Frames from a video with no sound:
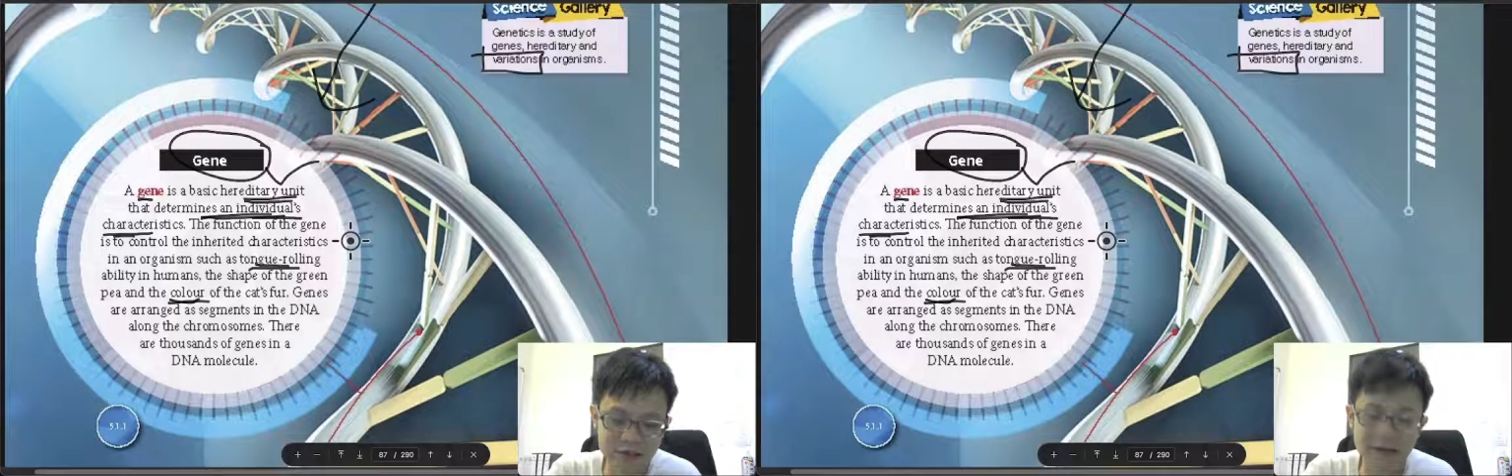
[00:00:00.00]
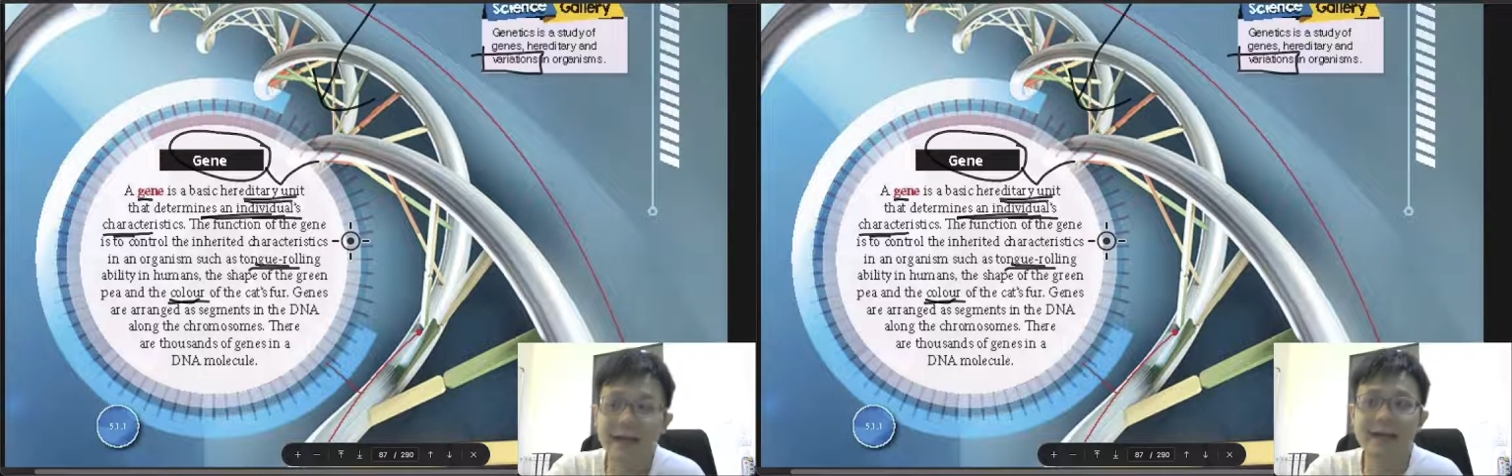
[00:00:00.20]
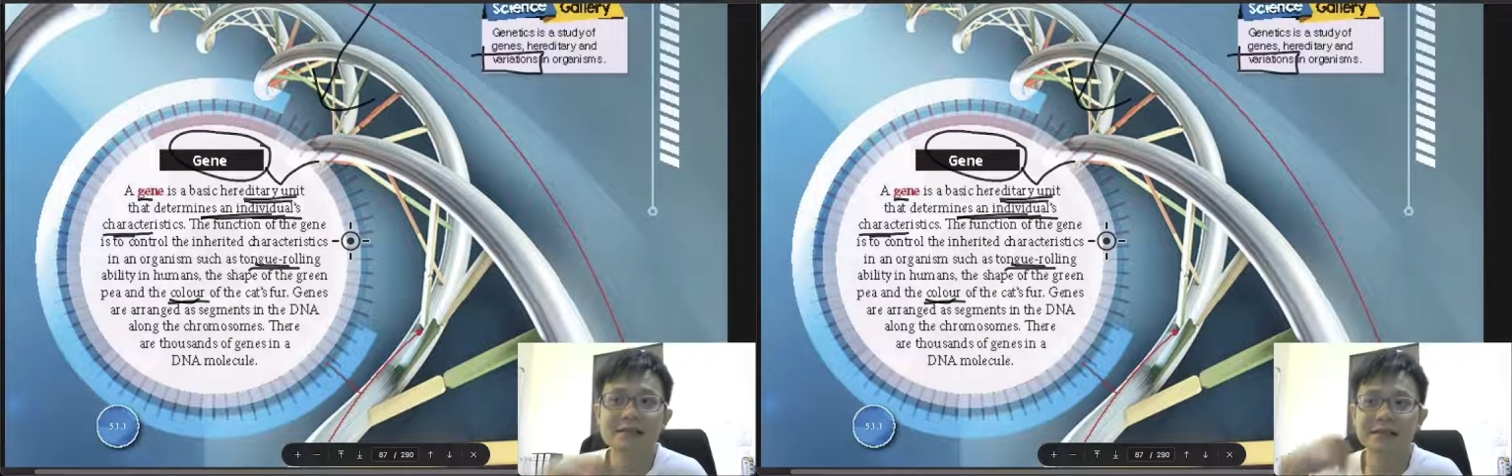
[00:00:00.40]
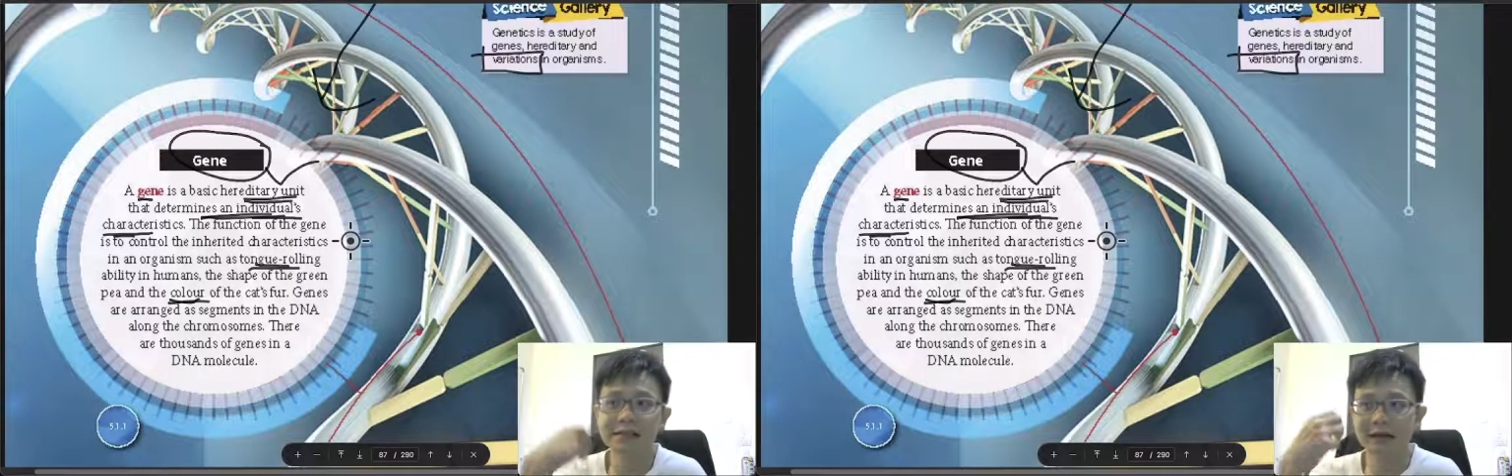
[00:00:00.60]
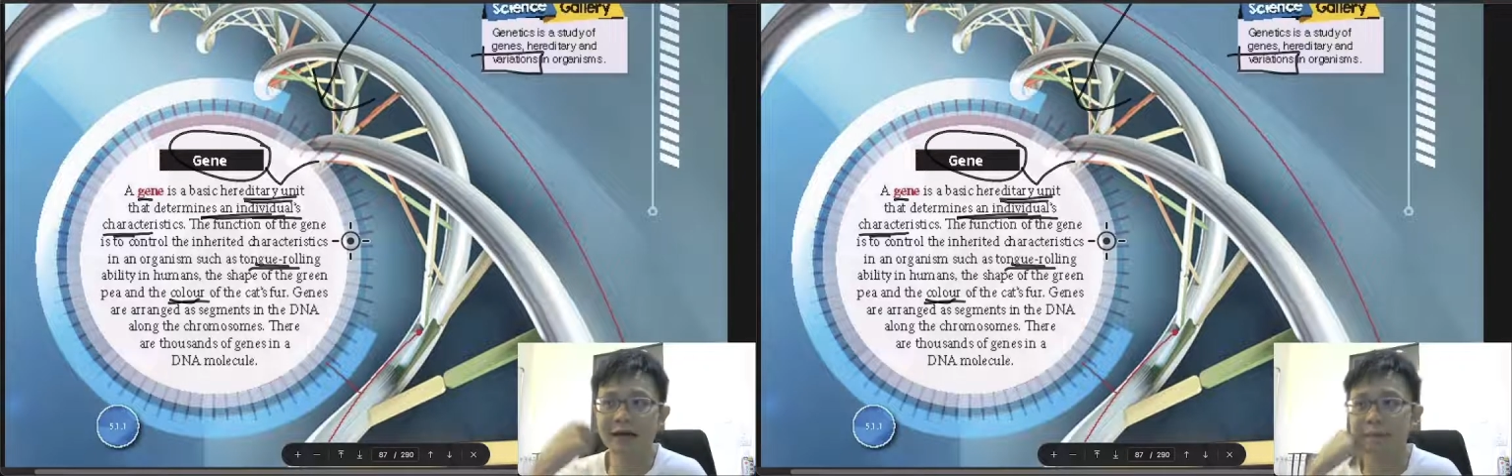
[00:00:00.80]
Cancer
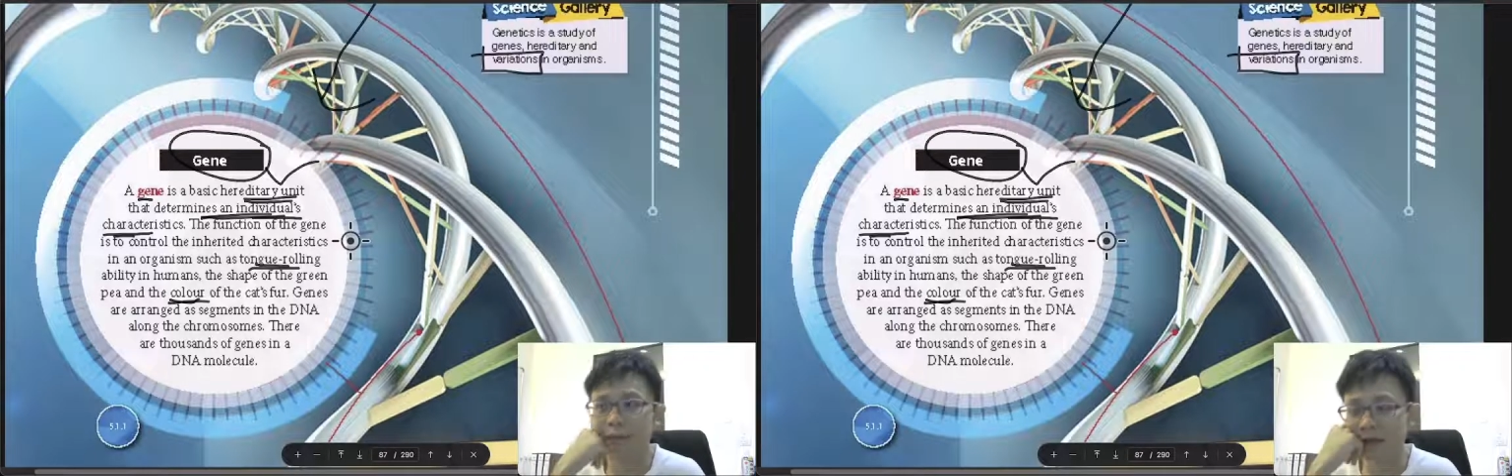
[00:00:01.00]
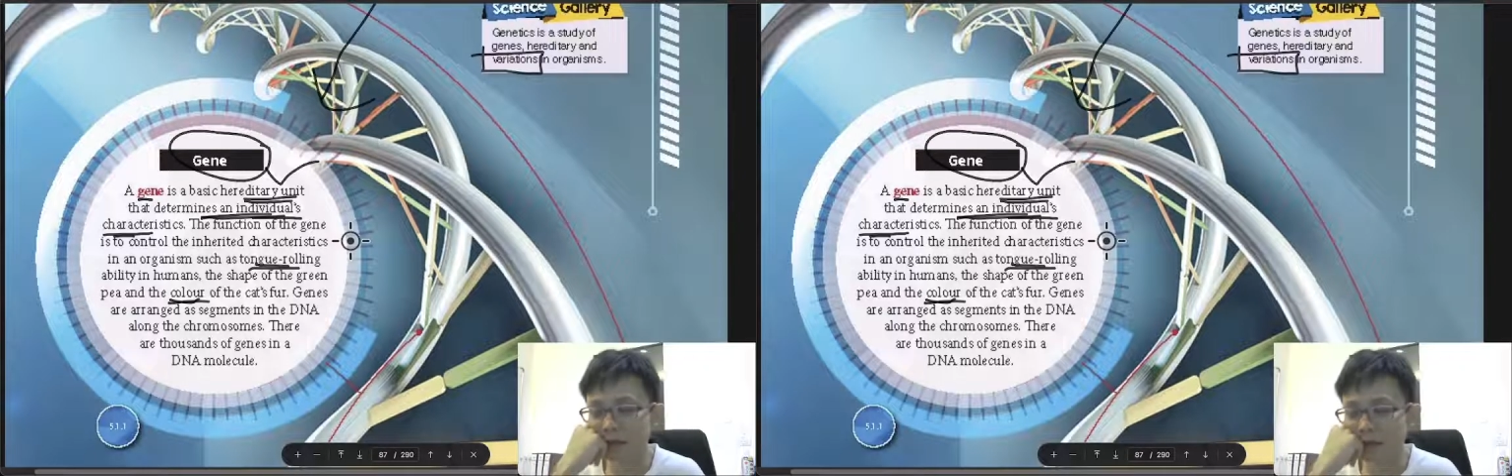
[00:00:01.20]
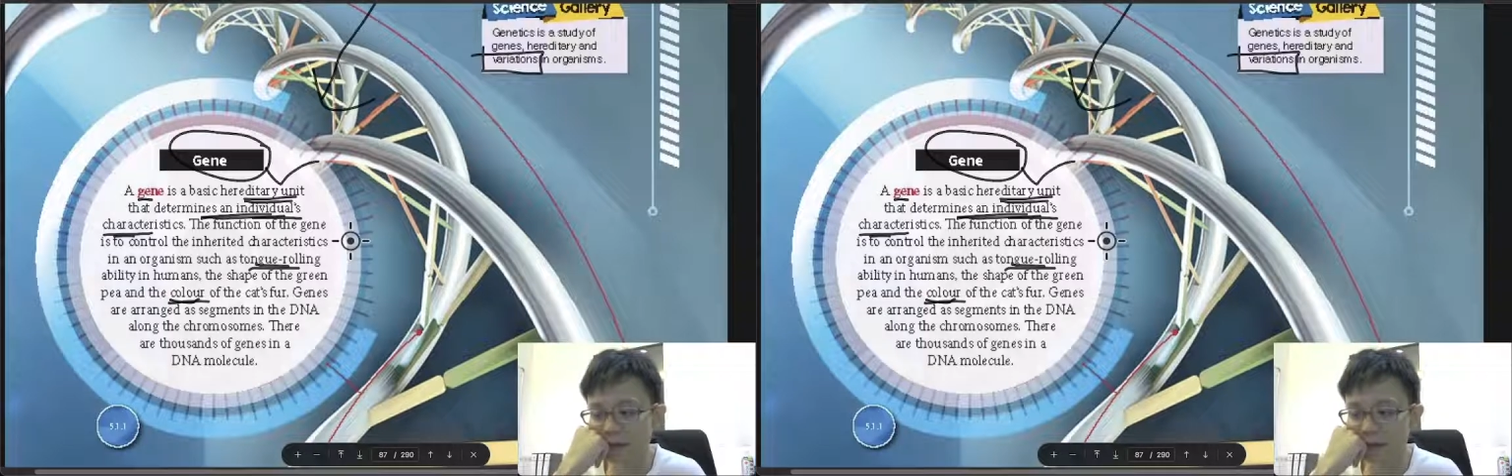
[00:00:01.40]
happened